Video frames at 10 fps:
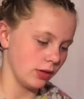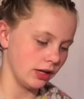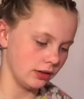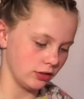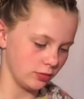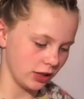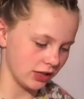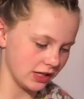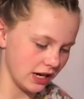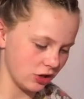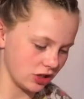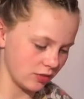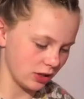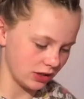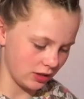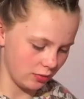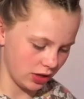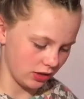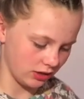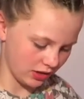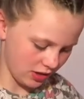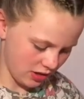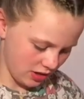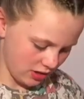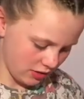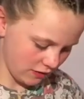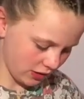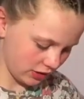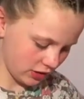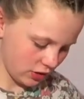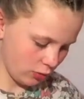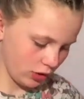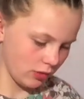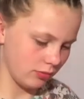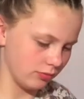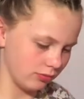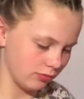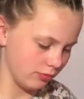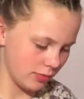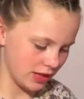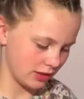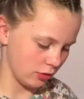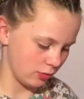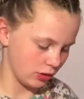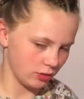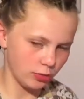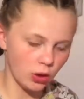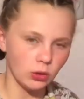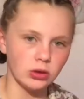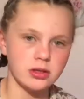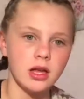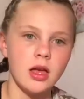use my containers to mix in because I feel like there's no point in messing with loads of bowls,